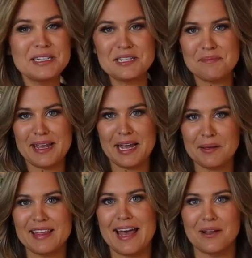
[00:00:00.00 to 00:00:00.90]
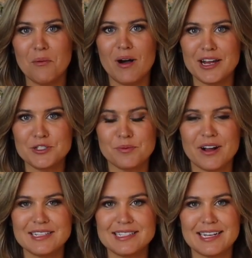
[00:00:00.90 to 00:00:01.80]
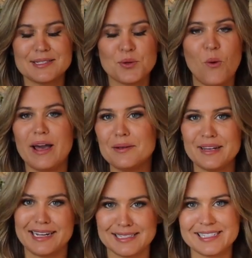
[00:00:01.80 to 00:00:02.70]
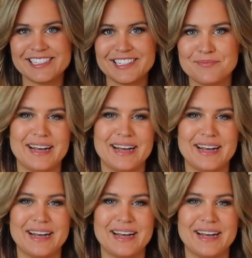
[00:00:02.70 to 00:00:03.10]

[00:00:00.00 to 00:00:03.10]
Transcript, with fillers: going to make the egg wash process quite a bit easier,